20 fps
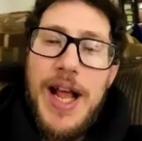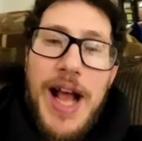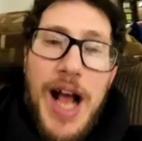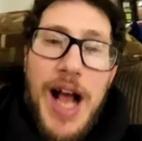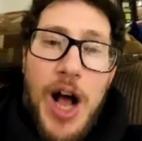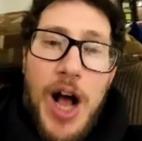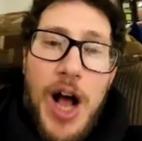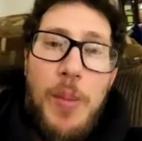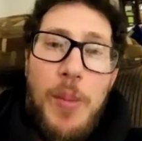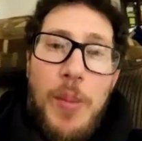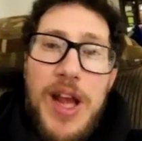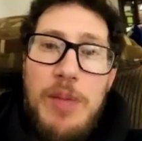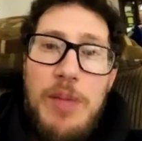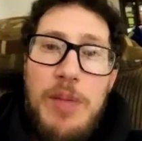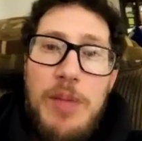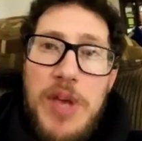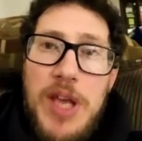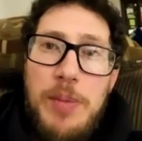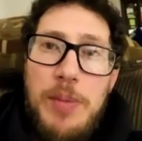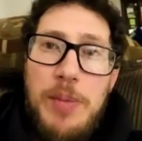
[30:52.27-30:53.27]
and how many
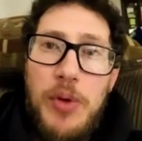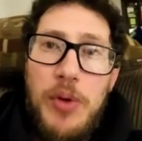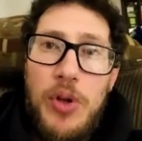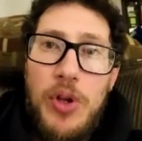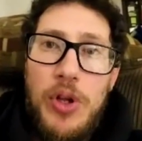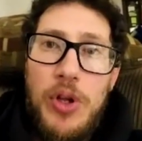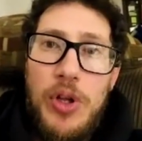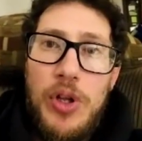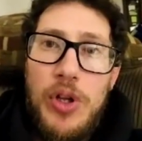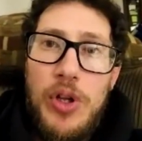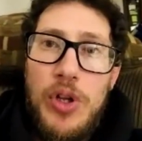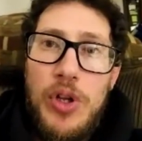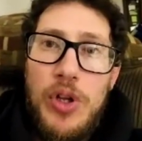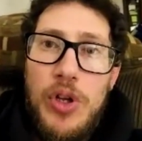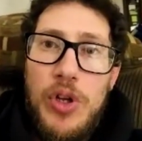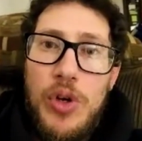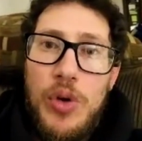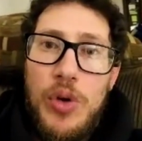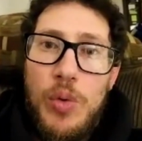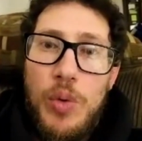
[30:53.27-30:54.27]
people
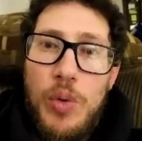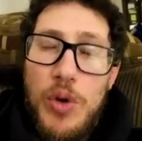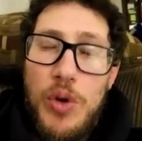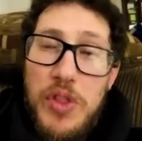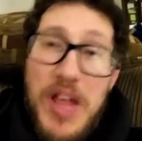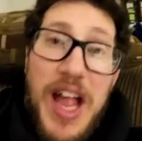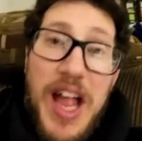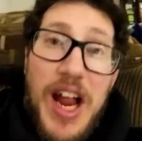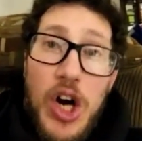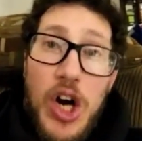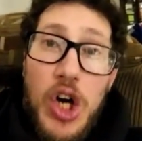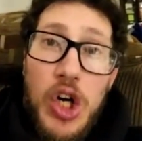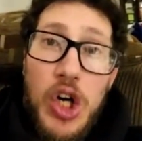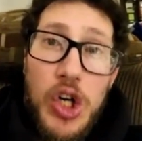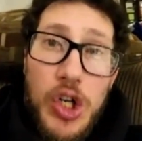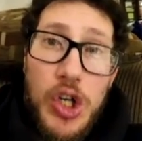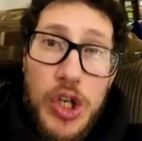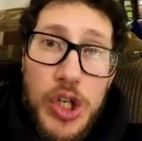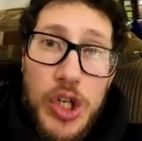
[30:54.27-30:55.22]
were there.